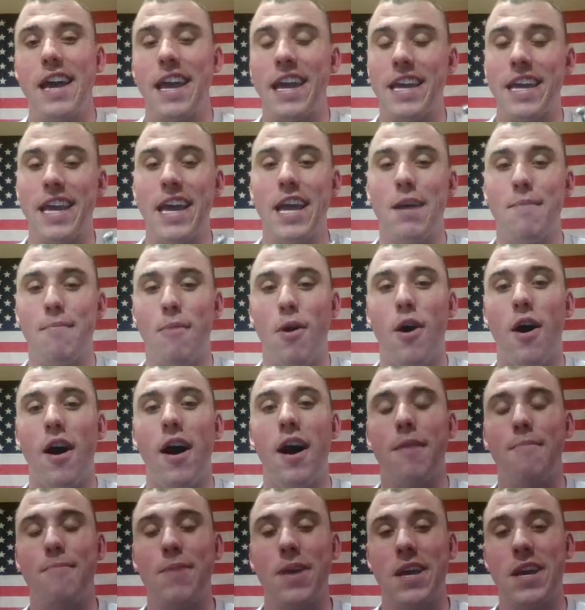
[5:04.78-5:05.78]
get them
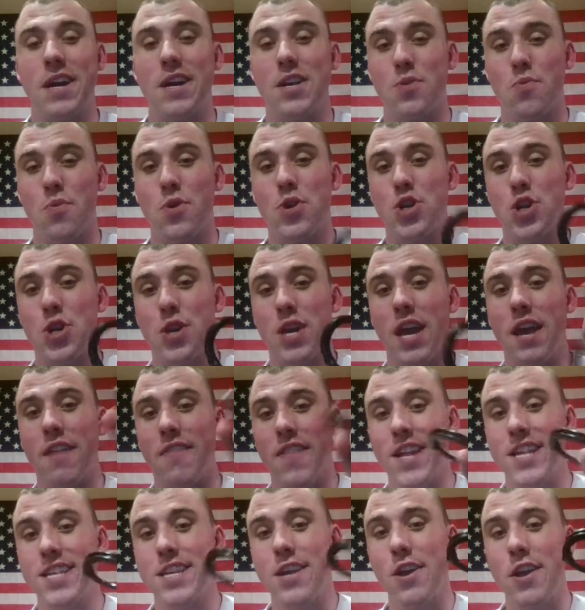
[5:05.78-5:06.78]
on, because once you get,
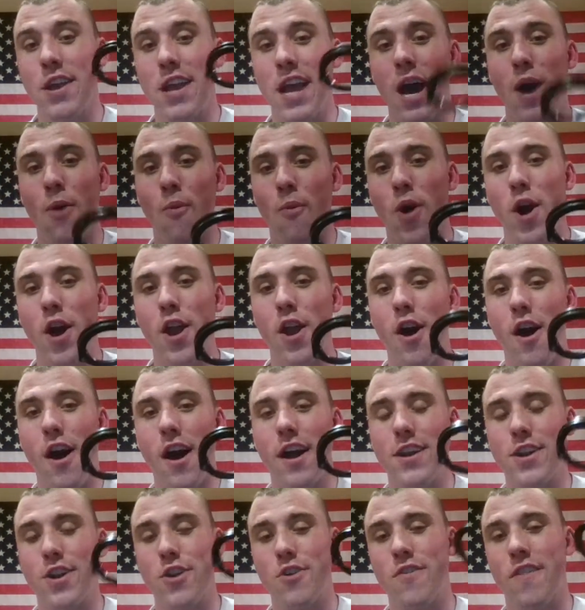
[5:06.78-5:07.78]
let's say you got one
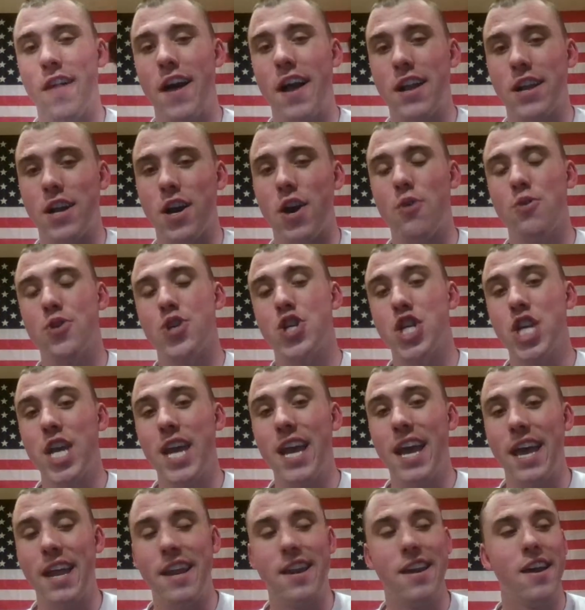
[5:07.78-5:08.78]
on, you're like, oh
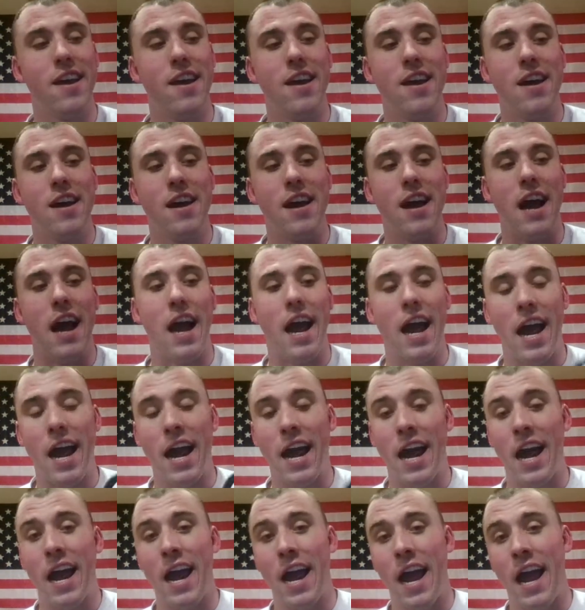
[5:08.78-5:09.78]
shit,
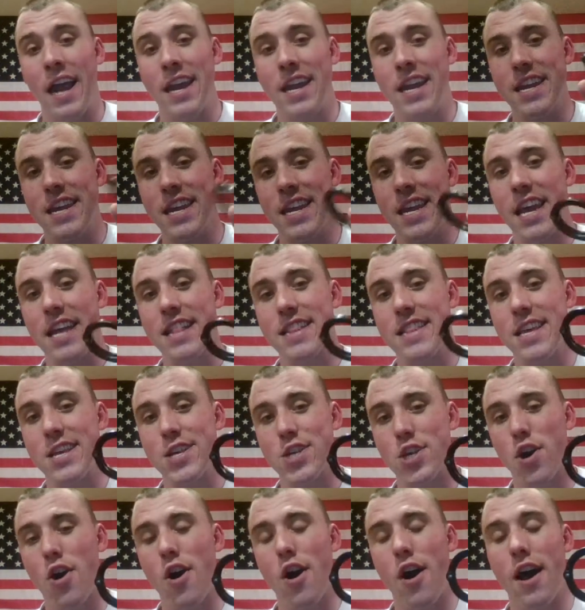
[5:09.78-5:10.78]
I need to get
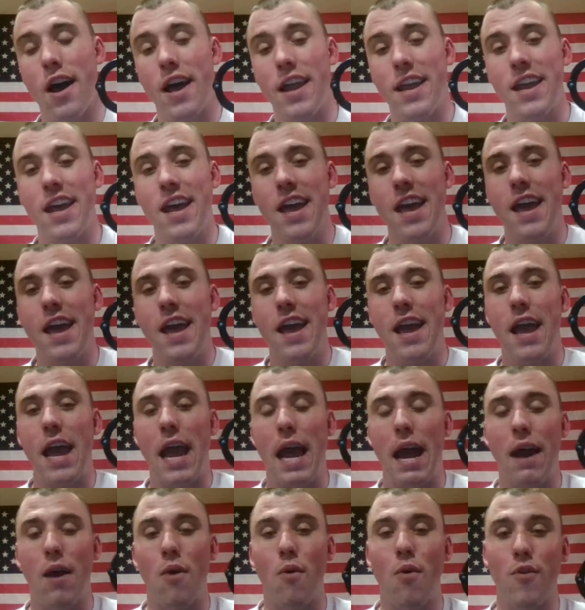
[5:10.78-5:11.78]
this on.
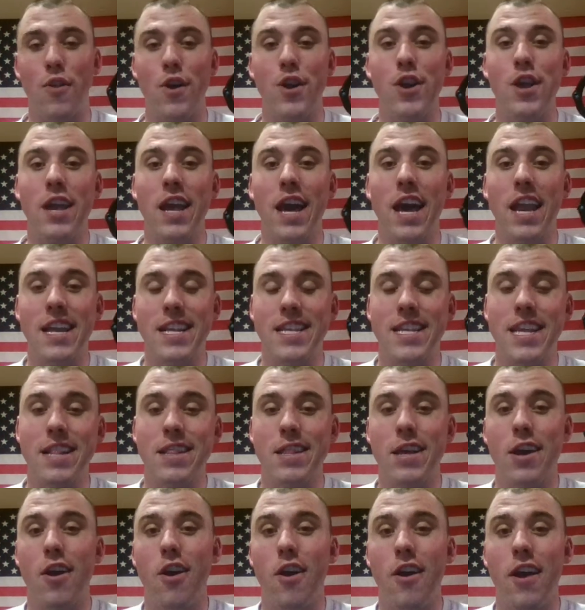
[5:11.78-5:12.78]
Well, then you got to
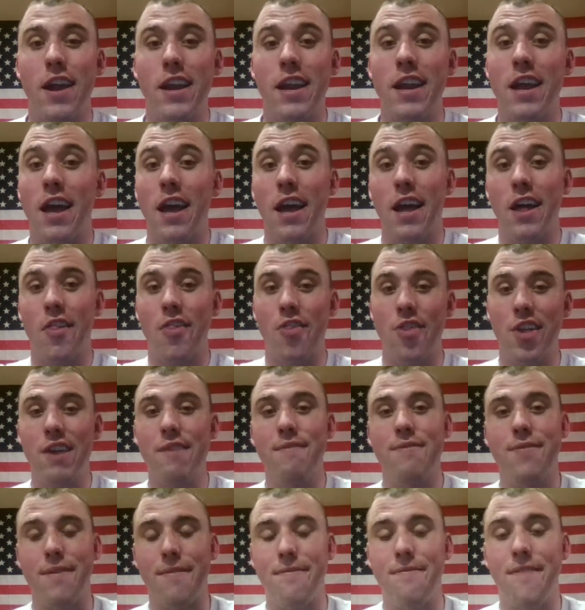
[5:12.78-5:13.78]
sit there and
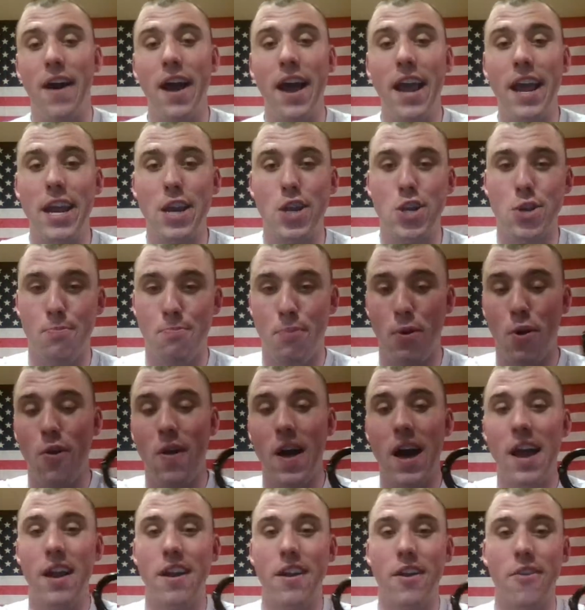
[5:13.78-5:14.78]
leave the fight to
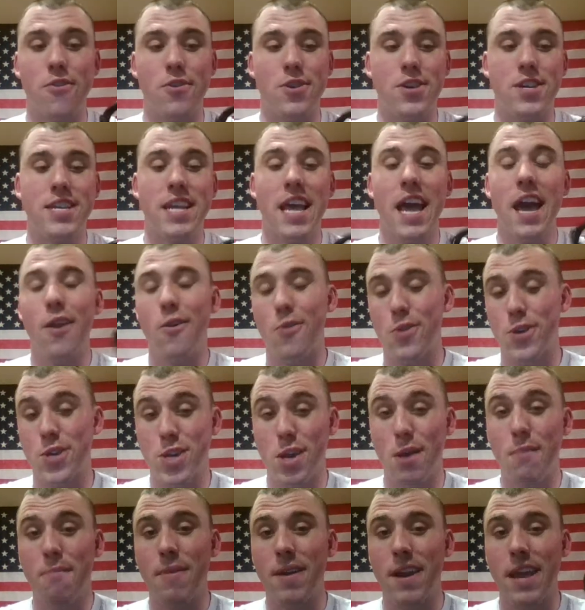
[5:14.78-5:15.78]
pull out another set, or
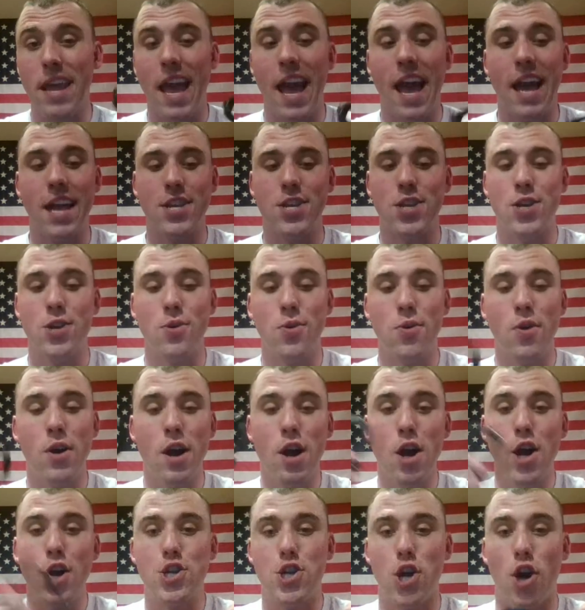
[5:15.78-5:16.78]
somebody has to
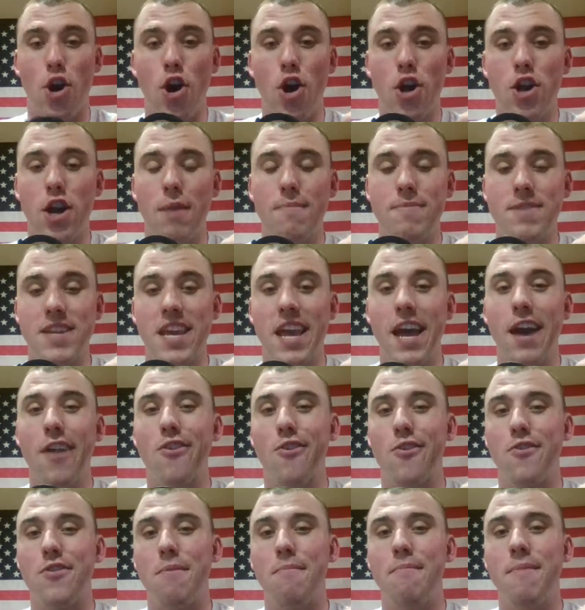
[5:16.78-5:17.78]
hook them
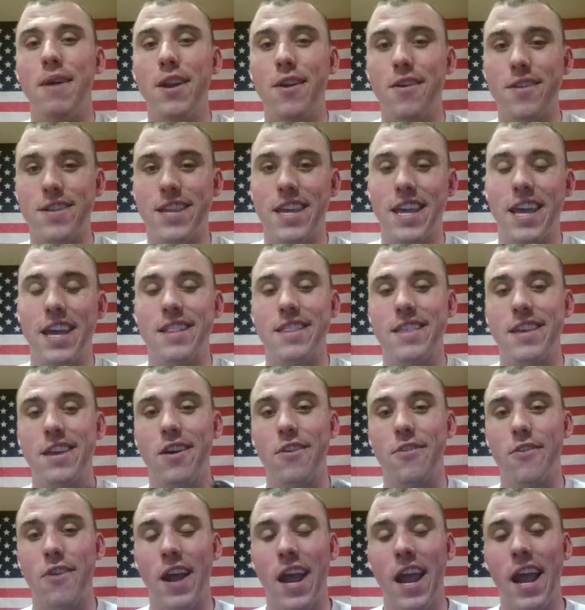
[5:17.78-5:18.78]
together in the middle to get the
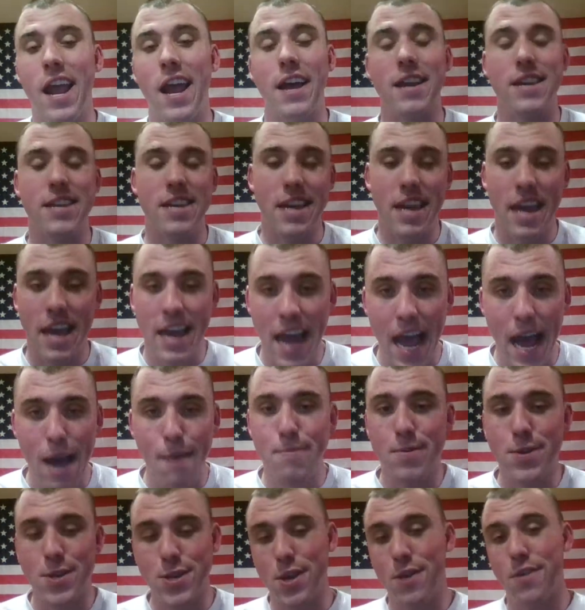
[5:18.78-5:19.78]
other hand. It
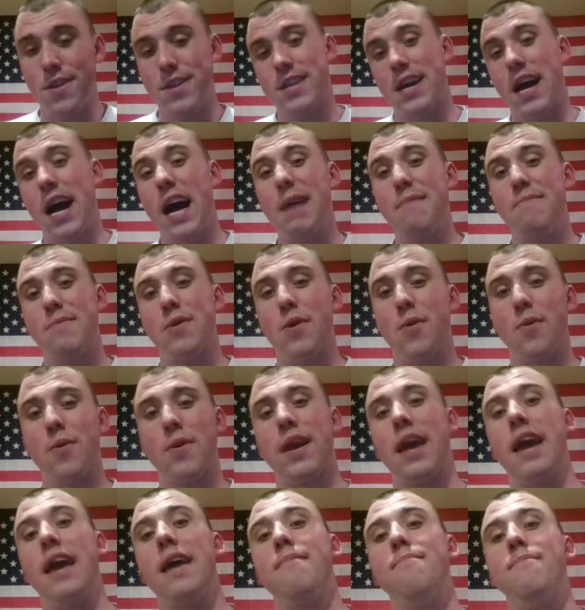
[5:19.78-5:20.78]
happens all the time though,
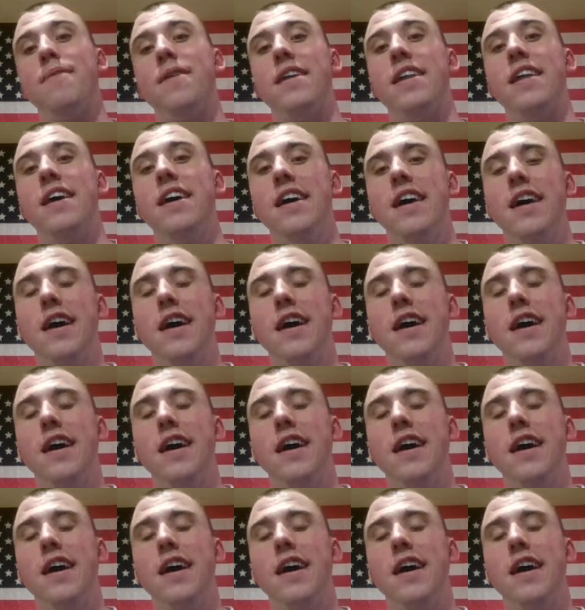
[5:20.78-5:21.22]
okay? But